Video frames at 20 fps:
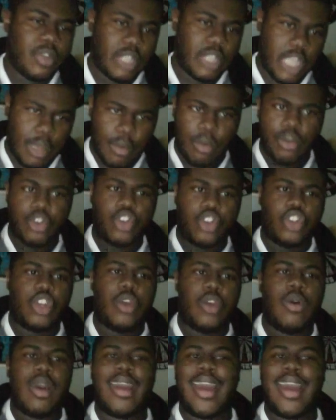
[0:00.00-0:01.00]
first came on the
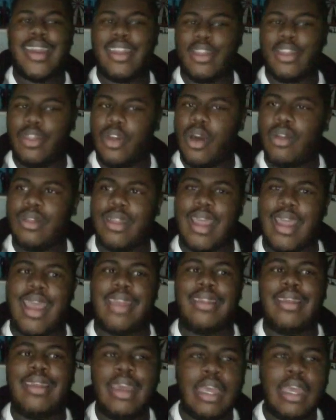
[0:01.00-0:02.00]
show, I kind of thought
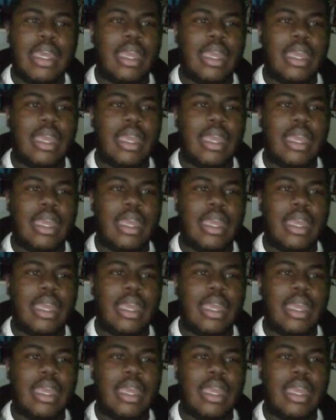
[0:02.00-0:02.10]
that,